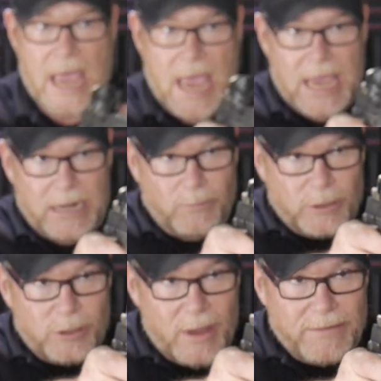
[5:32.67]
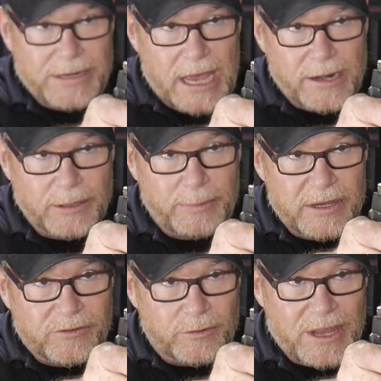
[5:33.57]
and when you have a dot on the
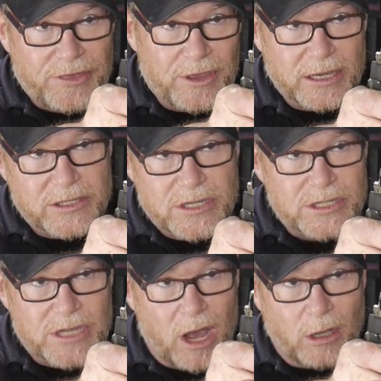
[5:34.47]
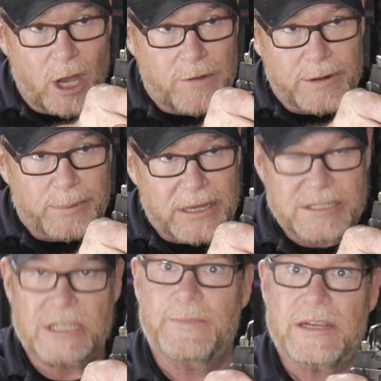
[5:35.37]
pistol, that thing is just all over the place,
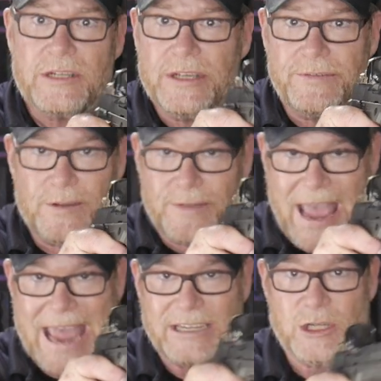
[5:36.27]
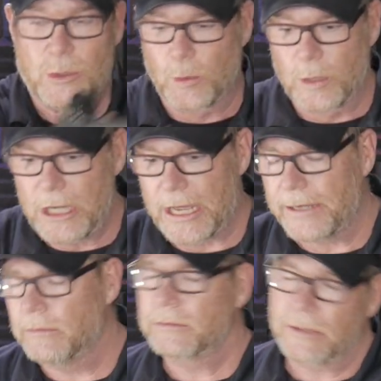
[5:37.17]
especially if you've had to
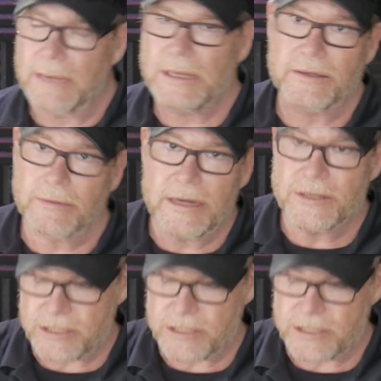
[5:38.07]
run. I'm not the greatest